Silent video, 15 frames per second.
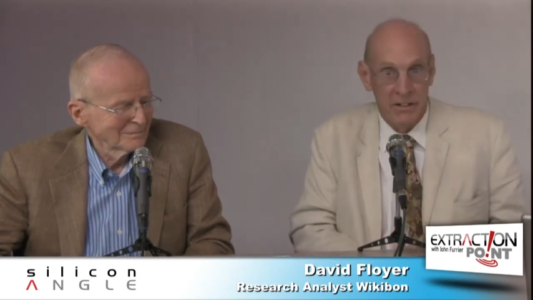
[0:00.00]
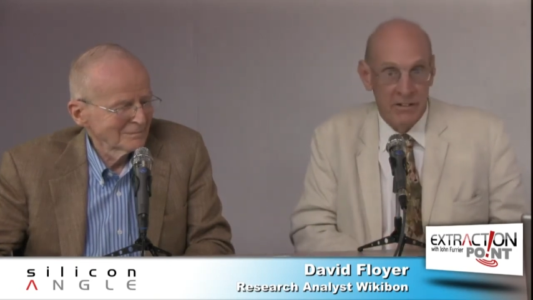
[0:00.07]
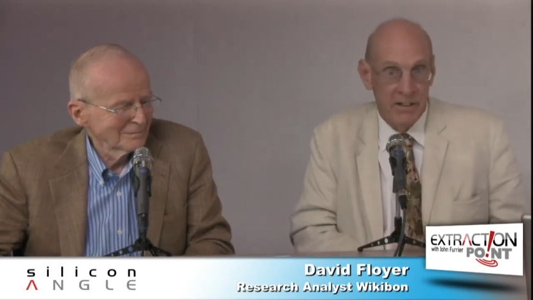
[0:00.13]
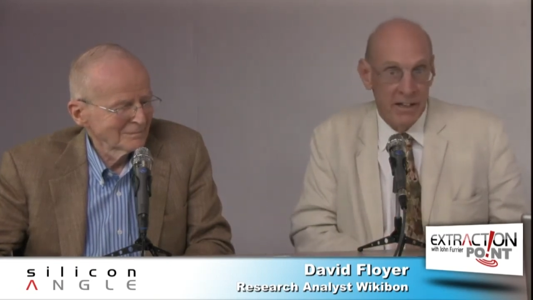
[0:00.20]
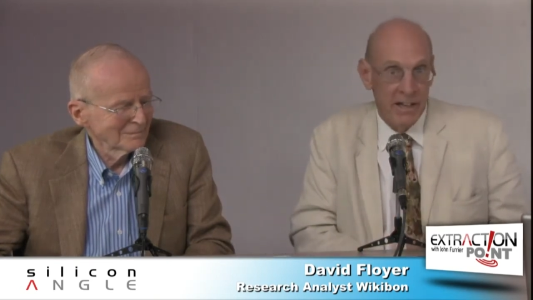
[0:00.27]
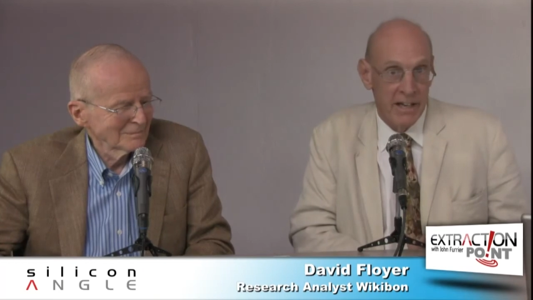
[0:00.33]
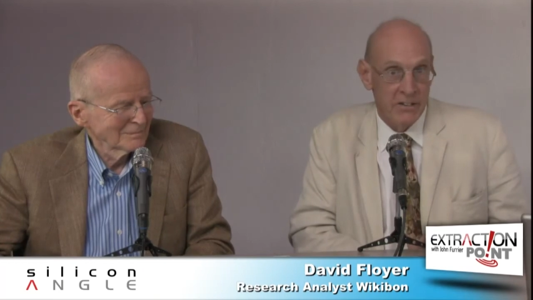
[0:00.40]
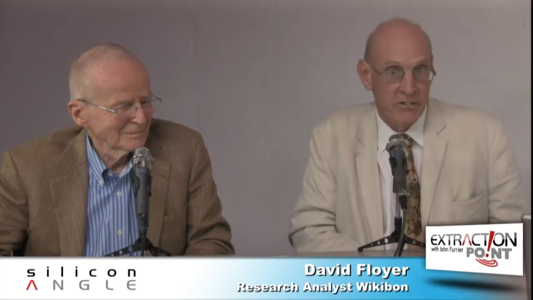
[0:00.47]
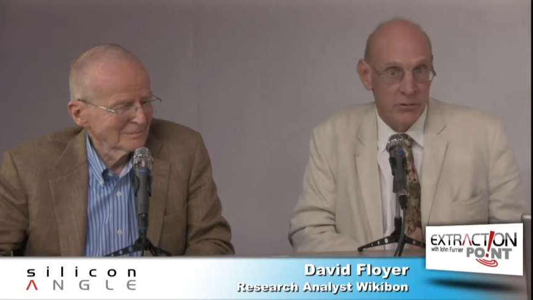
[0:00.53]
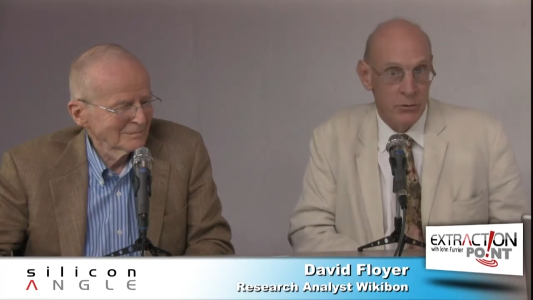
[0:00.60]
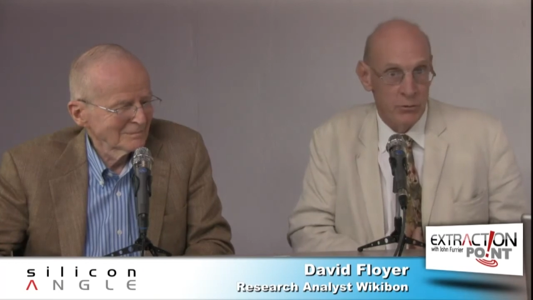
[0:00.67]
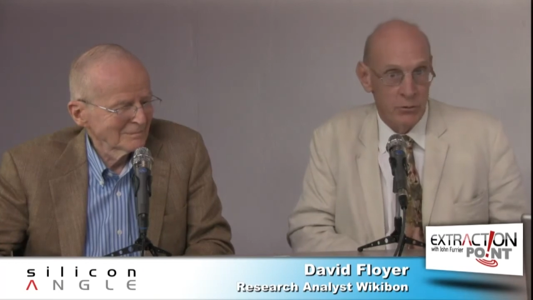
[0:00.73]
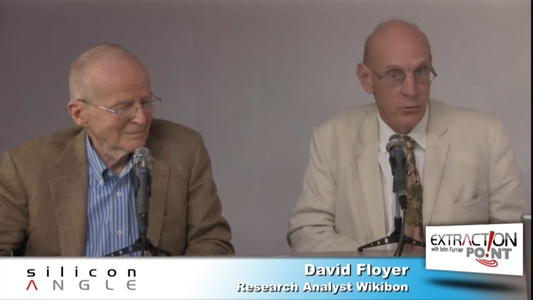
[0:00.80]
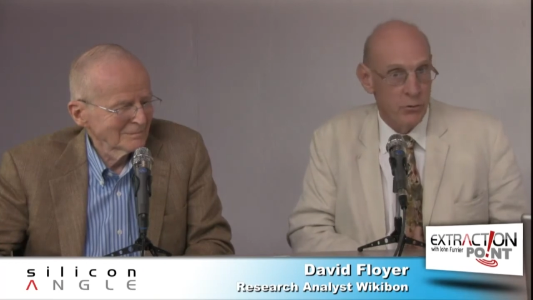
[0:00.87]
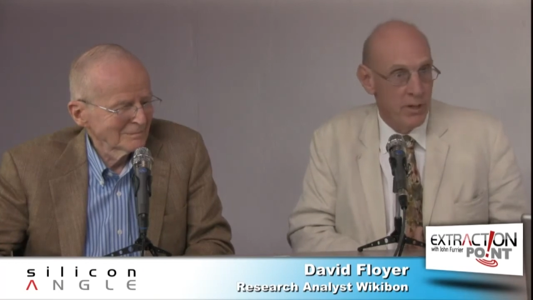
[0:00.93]
Speaker 1: they had
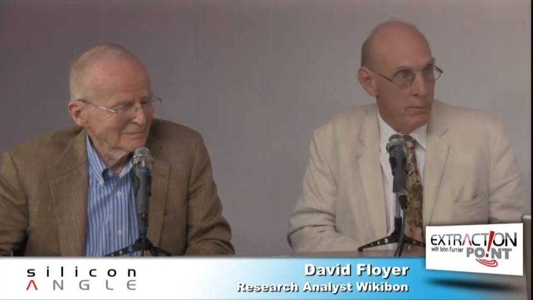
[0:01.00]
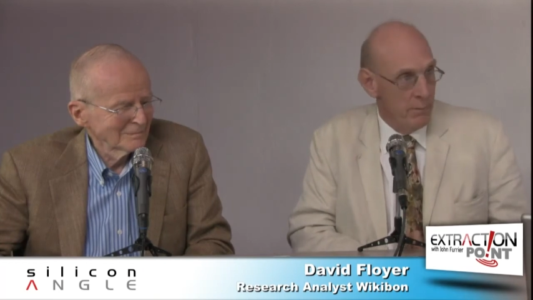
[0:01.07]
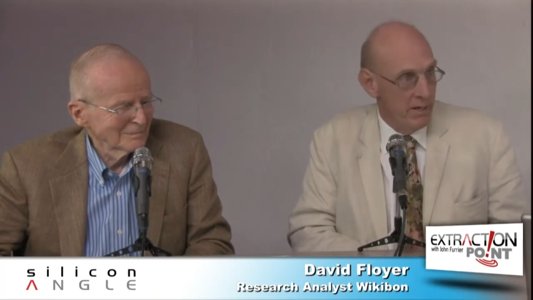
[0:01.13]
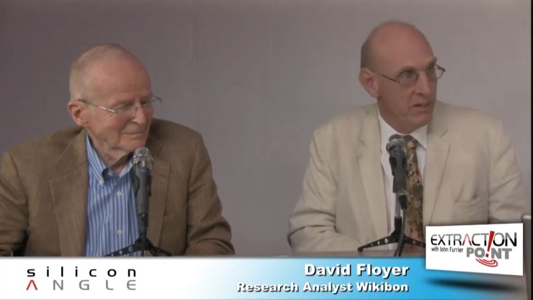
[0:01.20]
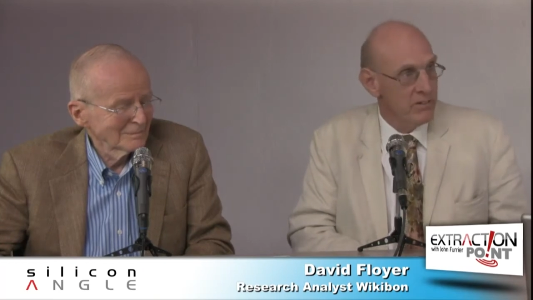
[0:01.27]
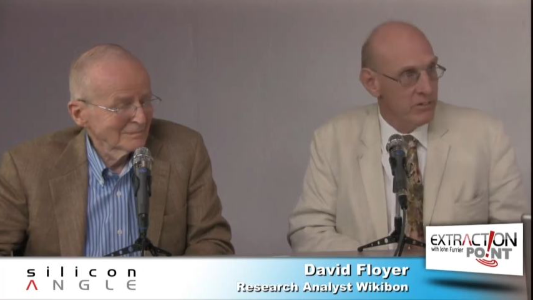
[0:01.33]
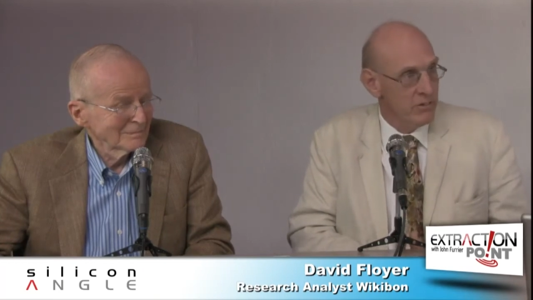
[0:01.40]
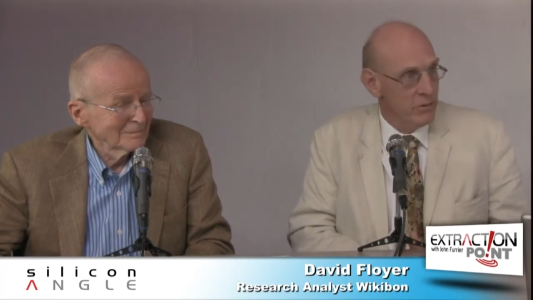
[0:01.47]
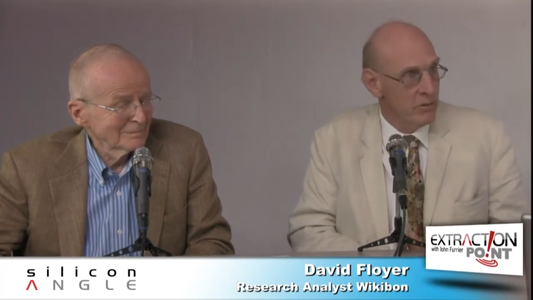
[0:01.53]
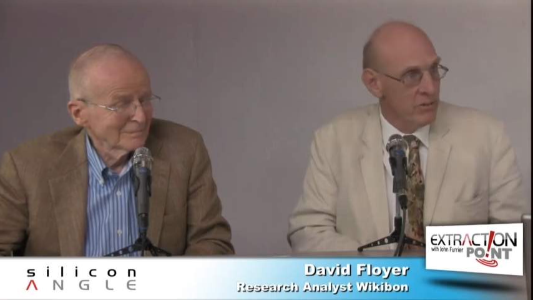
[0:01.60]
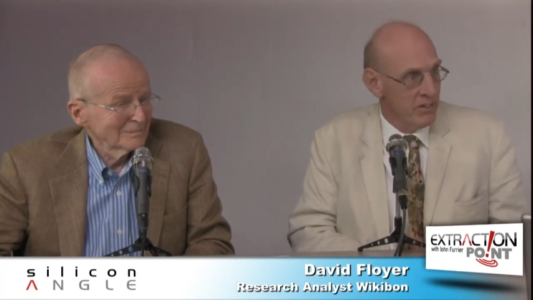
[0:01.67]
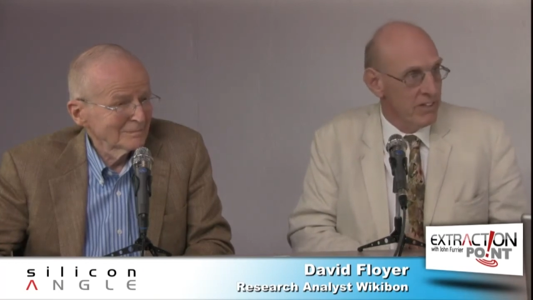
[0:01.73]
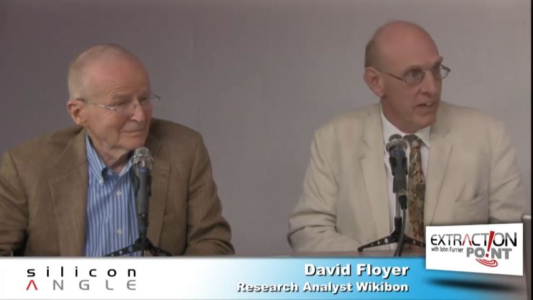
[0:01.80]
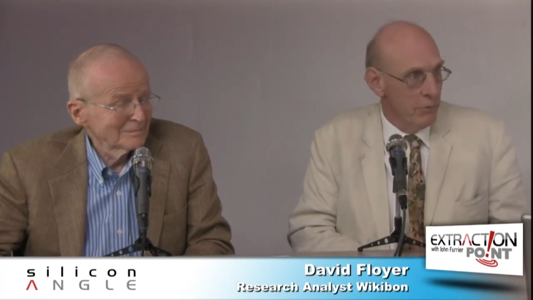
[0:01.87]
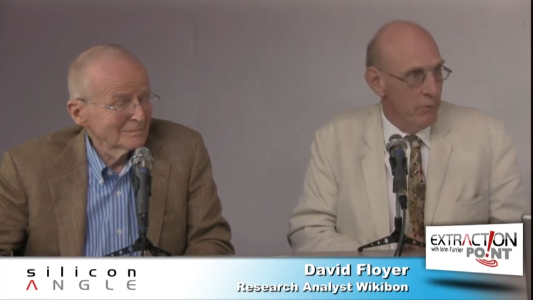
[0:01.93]
to do their best to,
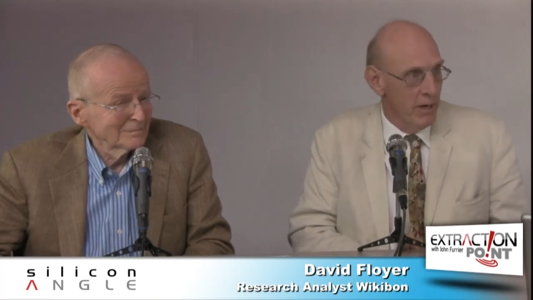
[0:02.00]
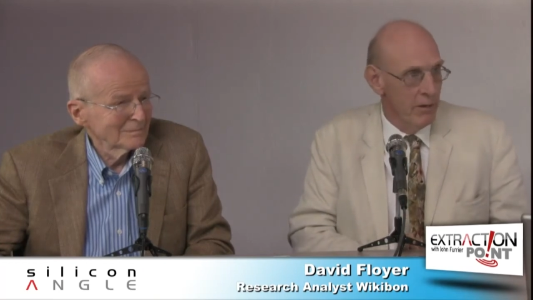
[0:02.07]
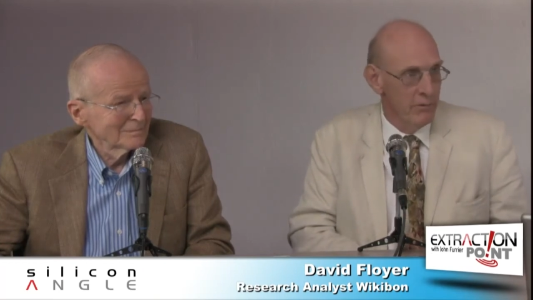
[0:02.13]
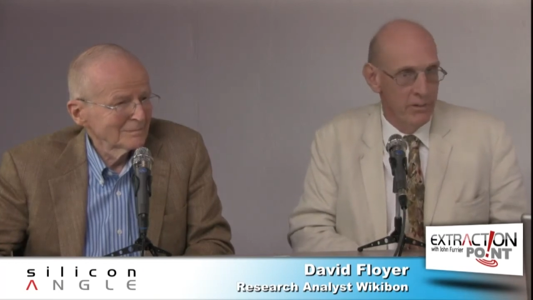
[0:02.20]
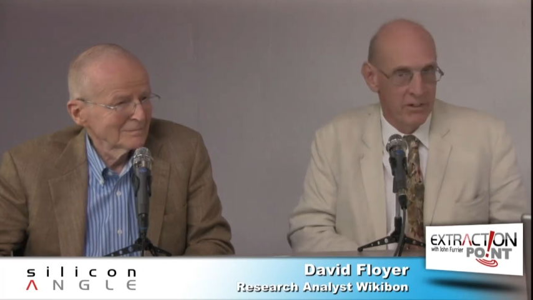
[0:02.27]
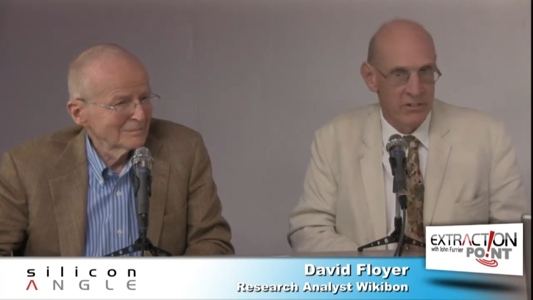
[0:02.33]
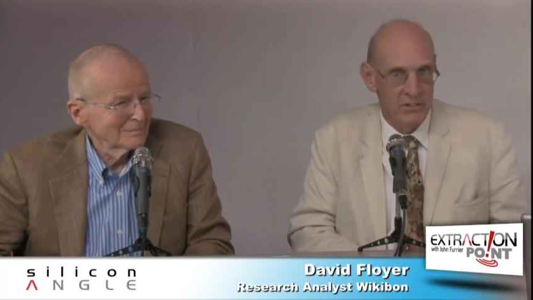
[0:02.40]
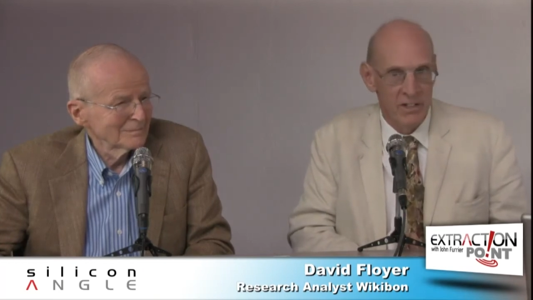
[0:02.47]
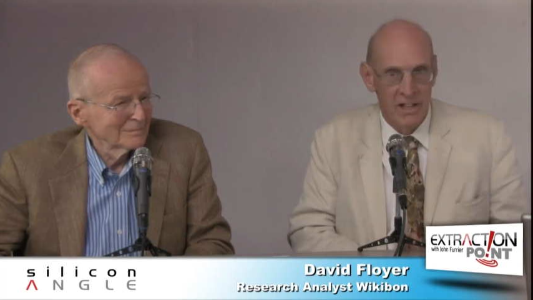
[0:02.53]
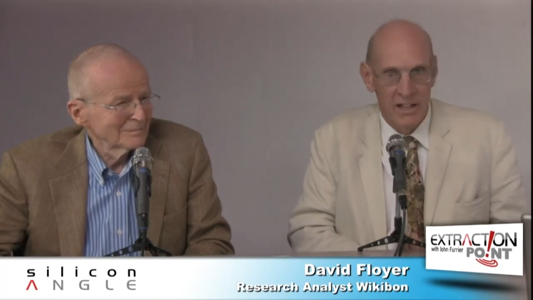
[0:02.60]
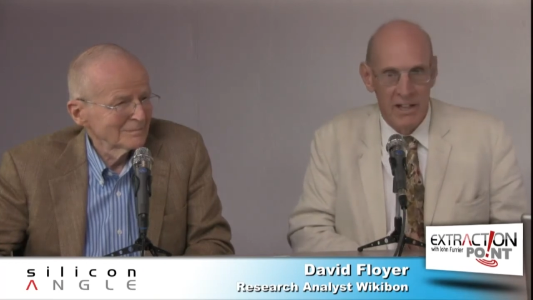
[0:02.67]
to get around this.